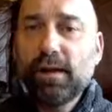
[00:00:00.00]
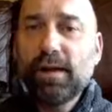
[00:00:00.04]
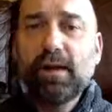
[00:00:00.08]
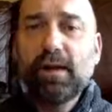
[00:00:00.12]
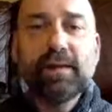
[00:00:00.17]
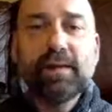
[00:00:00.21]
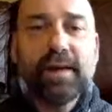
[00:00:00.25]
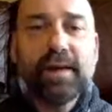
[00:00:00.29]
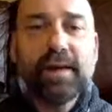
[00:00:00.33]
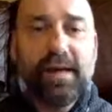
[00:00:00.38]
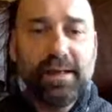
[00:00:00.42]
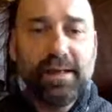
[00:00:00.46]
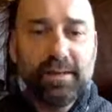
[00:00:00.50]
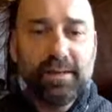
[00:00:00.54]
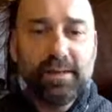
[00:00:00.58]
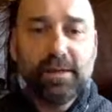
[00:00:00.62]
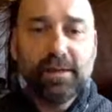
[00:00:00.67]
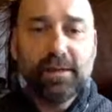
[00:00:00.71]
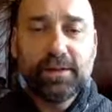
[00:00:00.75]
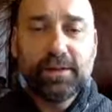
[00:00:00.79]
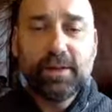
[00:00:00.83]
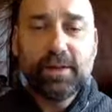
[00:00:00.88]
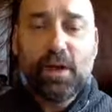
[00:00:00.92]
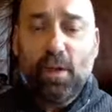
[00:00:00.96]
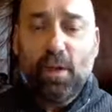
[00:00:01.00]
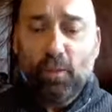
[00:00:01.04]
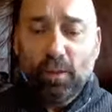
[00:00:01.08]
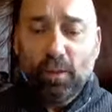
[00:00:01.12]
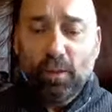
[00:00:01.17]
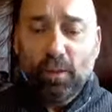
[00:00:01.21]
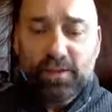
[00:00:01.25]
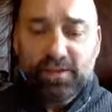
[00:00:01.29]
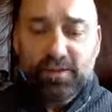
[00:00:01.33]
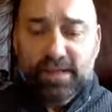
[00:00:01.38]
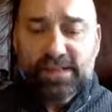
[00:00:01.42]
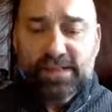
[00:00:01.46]
Okay, good.
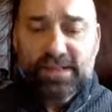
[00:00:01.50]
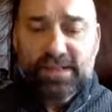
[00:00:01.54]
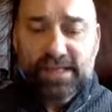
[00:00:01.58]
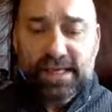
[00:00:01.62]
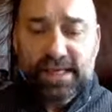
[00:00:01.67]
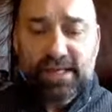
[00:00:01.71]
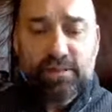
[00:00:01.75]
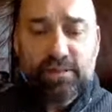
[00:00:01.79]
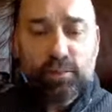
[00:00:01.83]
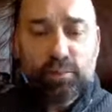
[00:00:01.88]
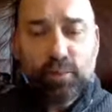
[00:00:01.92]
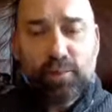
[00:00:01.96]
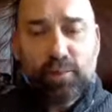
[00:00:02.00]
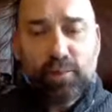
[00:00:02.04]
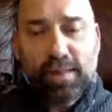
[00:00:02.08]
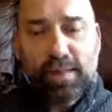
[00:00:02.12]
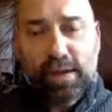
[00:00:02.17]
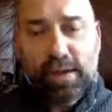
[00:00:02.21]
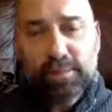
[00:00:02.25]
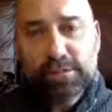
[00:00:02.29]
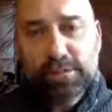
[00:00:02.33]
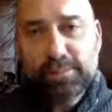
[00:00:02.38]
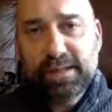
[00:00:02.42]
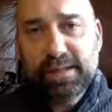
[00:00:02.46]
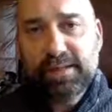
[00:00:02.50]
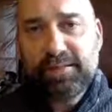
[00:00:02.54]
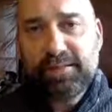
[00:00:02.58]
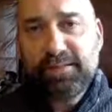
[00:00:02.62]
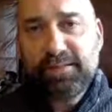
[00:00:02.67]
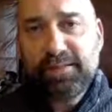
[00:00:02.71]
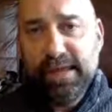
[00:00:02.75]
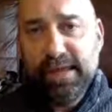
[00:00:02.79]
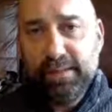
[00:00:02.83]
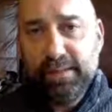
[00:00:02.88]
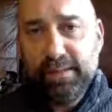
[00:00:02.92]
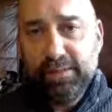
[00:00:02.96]
What if I said, well, that was a big
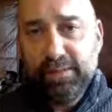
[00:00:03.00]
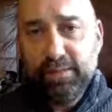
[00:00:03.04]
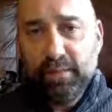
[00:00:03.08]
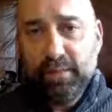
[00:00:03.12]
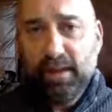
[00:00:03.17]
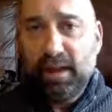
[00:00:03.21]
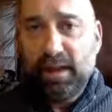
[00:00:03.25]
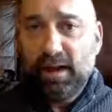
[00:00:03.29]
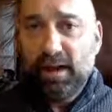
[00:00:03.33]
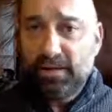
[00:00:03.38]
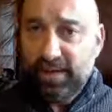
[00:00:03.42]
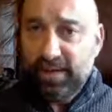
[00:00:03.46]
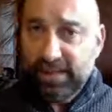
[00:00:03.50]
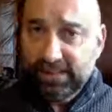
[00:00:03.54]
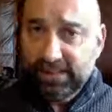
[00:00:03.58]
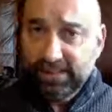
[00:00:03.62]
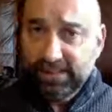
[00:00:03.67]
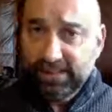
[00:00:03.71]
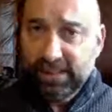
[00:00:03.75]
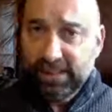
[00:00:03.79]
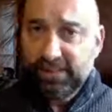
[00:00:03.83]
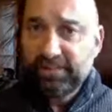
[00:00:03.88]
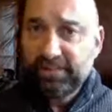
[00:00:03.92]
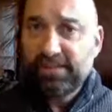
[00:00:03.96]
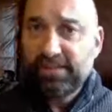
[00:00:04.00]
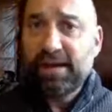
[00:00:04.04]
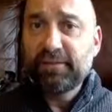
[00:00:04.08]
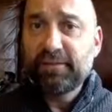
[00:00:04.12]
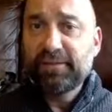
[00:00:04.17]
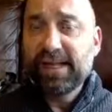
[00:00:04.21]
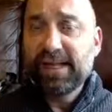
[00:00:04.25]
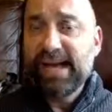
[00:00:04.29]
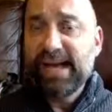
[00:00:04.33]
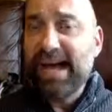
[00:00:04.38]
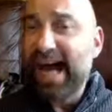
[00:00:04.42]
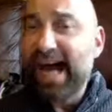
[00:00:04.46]
fib? I've actually
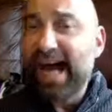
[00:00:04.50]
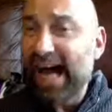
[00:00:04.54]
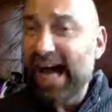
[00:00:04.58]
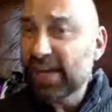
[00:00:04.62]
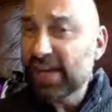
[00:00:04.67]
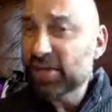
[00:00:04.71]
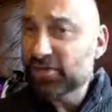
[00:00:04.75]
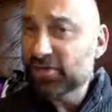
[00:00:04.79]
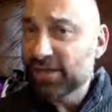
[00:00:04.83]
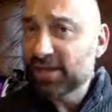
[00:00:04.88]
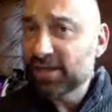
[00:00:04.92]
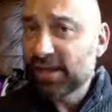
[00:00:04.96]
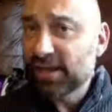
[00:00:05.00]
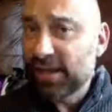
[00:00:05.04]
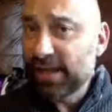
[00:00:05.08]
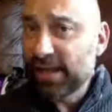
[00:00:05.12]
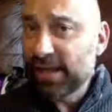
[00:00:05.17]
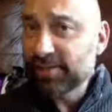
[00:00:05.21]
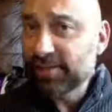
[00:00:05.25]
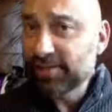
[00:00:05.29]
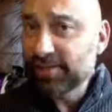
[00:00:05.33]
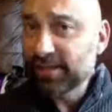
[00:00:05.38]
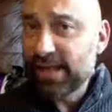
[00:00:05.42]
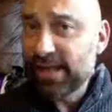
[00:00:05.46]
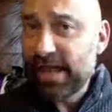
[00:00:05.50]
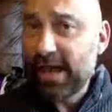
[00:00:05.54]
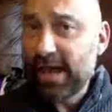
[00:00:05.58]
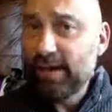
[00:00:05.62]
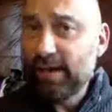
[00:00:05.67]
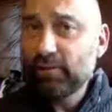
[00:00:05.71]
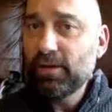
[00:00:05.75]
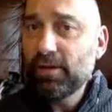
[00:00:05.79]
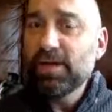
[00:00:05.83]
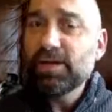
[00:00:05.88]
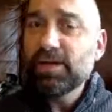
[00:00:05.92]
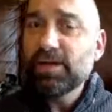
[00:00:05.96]
found it a hundred times
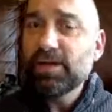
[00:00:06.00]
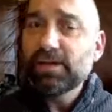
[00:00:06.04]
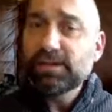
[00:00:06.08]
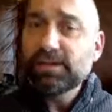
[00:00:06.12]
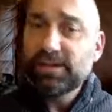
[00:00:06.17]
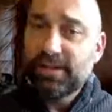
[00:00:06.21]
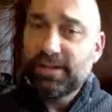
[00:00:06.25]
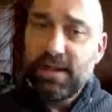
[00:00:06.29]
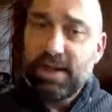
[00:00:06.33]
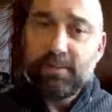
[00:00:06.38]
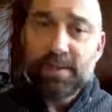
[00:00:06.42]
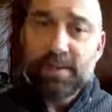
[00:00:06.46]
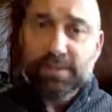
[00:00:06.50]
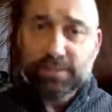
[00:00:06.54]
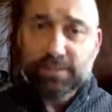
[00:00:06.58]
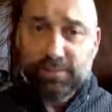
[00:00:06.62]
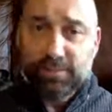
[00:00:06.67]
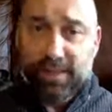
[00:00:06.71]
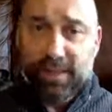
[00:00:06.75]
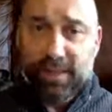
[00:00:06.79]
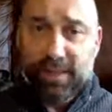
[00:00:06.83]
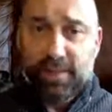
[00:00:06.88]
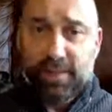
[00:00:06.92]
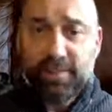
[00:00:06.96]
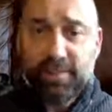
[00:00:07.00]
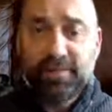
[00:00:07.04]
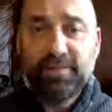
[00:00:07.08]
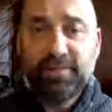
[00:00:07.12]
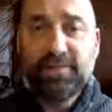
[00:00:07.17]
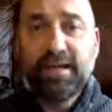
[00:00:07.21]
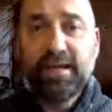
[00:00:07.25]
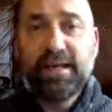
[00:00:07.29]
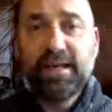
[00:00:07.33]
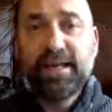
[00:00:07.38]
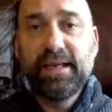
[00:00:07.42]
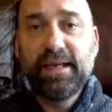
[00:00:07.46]
now, so that must mean I'm a
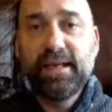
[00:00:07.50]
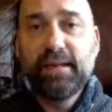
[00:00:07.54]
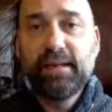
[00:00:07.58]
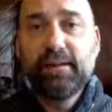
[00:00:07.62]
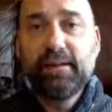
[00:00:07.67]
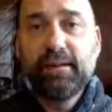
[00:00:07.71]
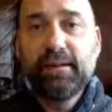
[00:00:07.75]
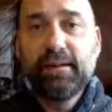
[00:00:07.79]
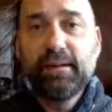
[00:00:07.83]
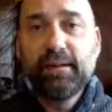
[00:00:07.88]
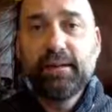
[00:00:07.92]
failure.